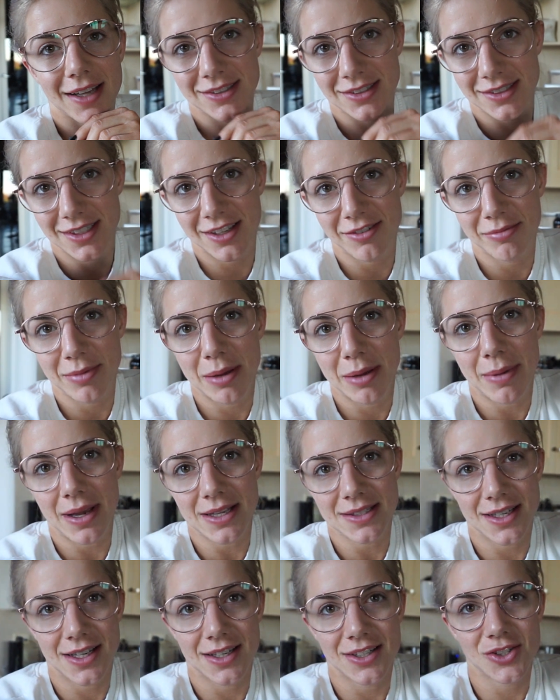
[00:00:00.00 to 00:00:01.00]
house to give me a
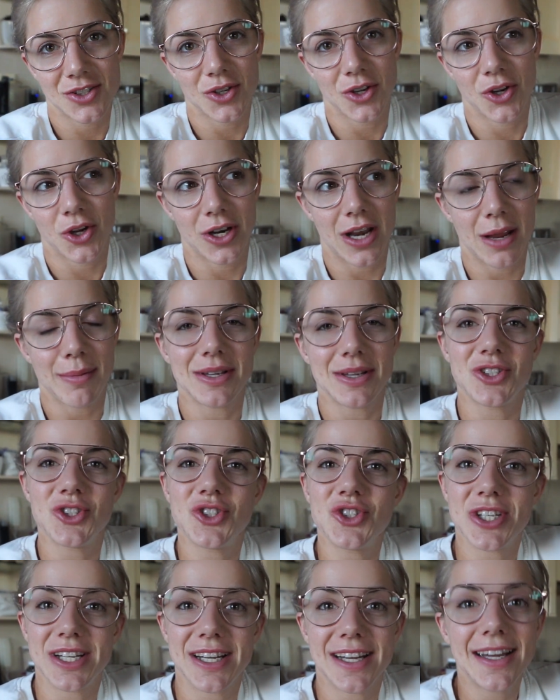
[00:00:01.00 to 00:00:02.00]
massage. So her name
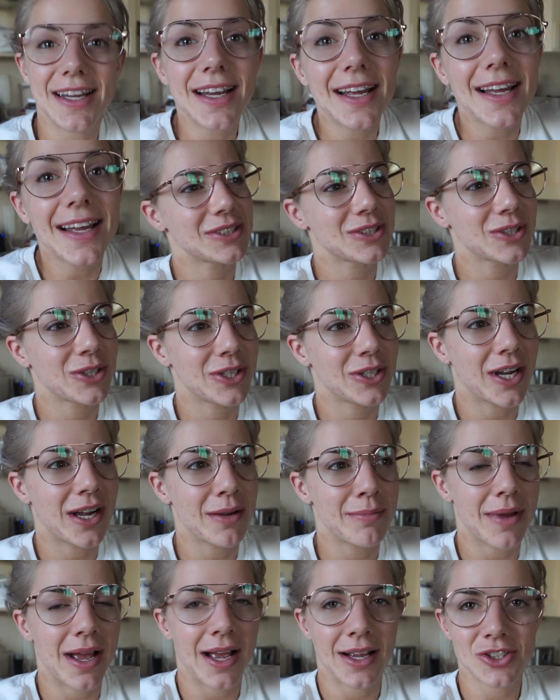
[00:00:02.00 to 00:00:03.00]
is G. So
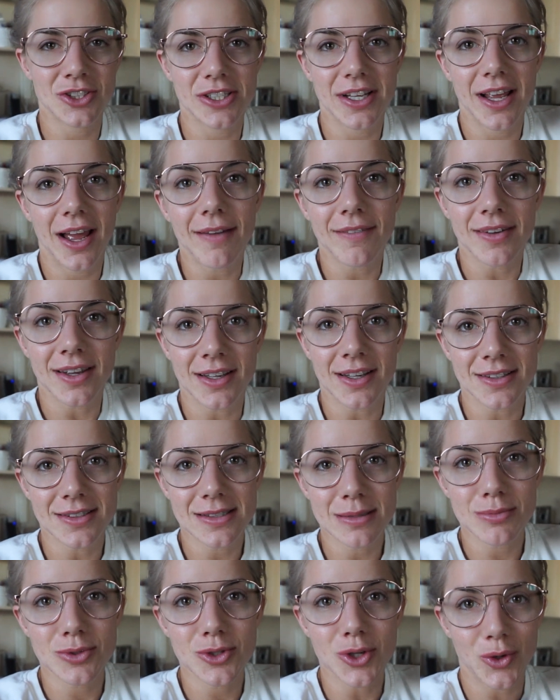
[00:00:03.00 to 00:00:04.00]
I'm actually having
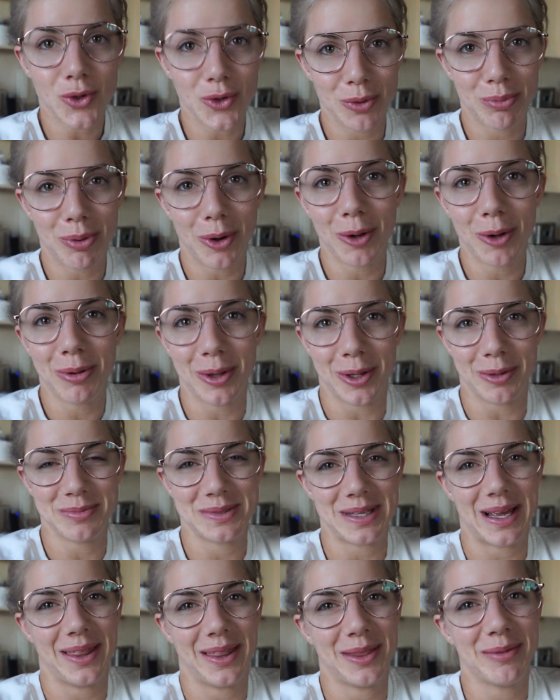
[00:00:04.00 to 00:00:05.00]
some shoulder
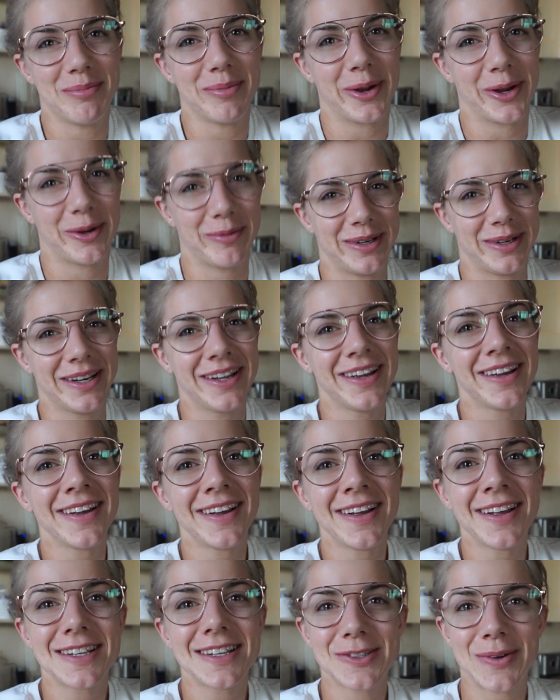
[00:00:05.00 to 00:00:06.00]
problems at the moment.
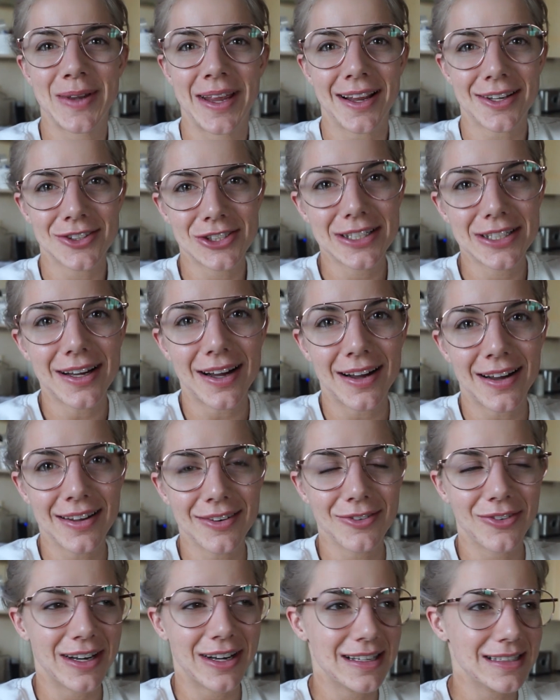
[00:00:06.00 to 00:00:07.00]
So I actually
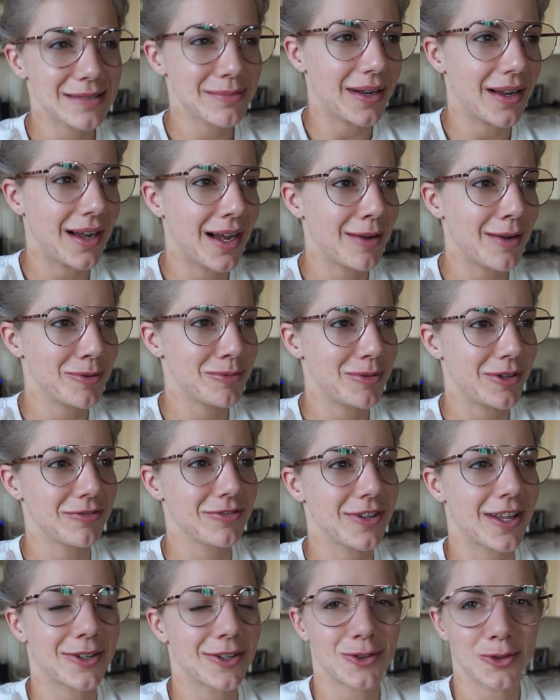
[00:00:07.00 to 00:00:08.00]
can't raise my arm
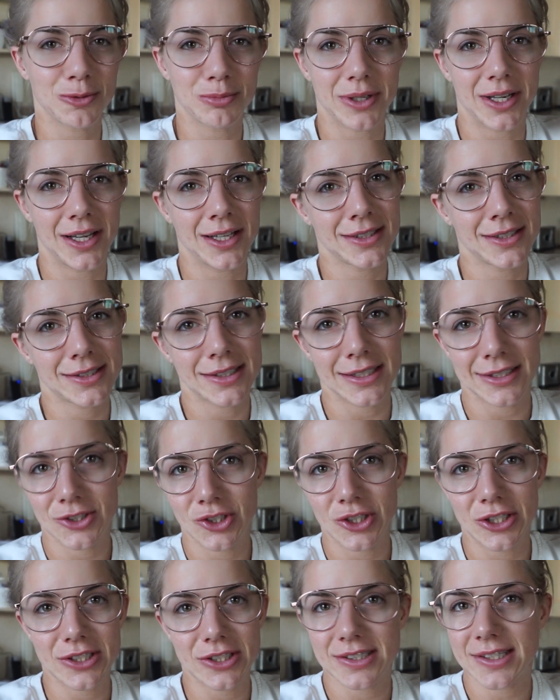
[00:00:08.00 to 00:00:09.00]
above lateral, but it's
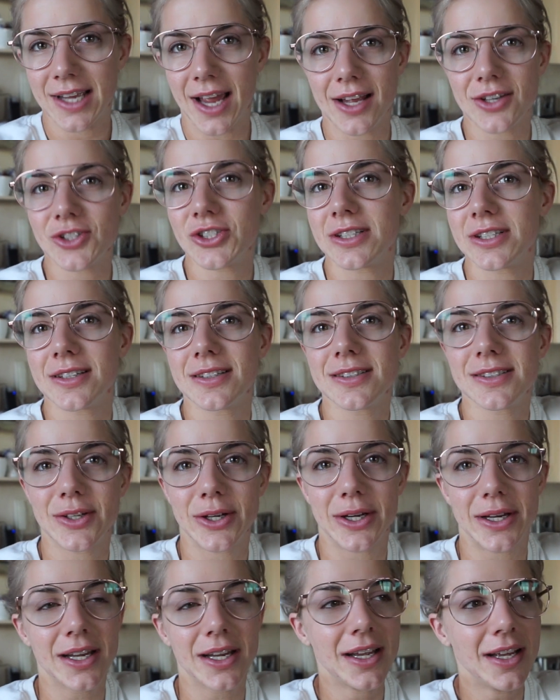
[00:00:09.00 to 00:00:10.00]
literally just catching.
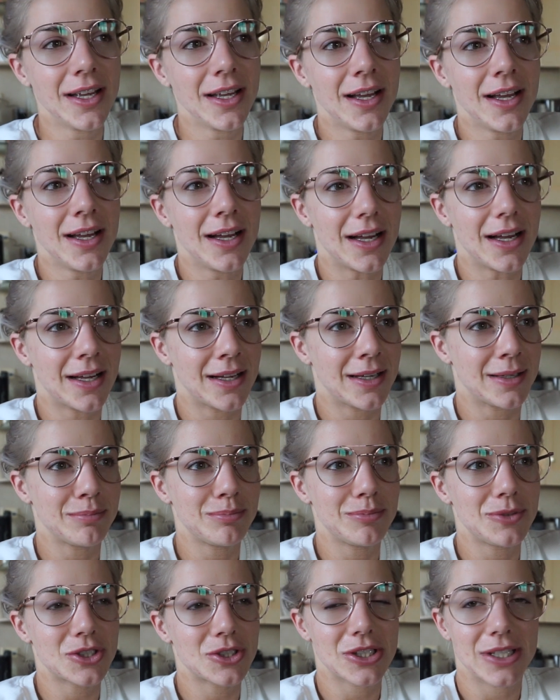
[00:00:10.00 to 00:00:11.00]
So
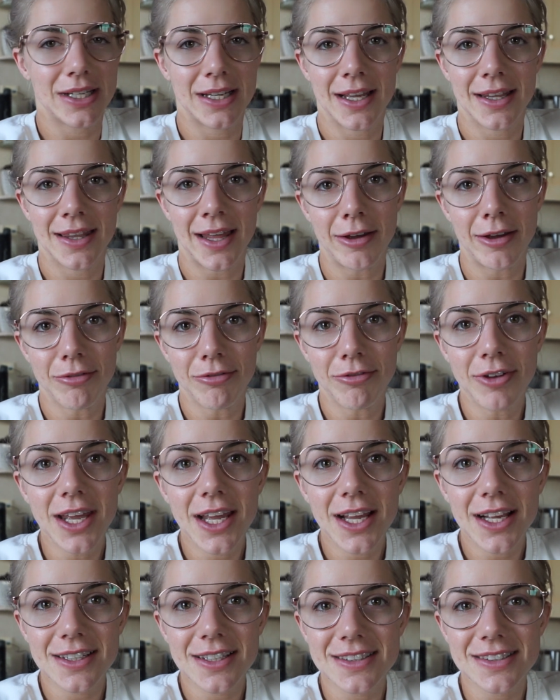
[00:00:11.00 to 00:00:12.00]
I'm just gonna get that
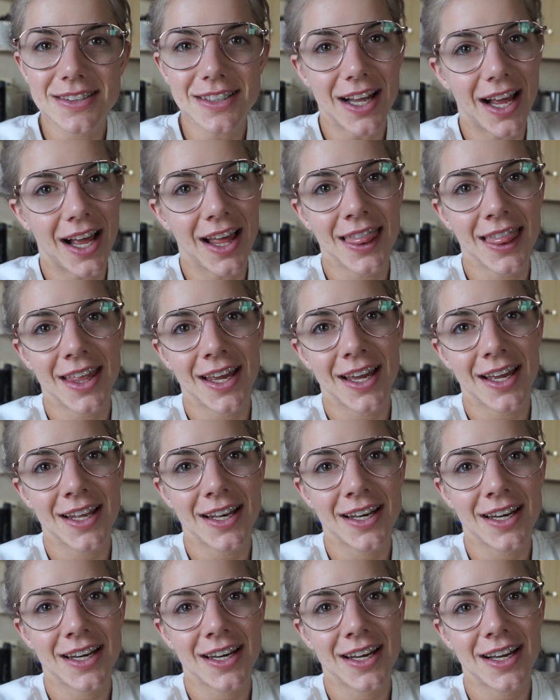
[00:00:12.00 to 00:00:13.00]
fixed and
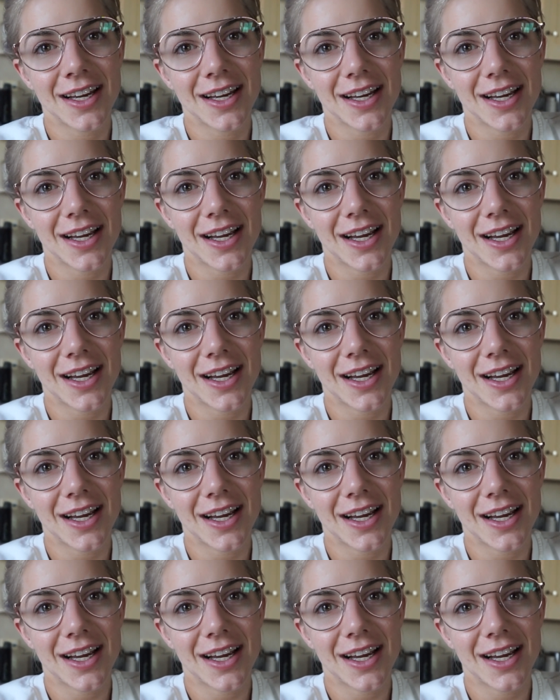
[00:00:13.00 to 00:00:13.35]
then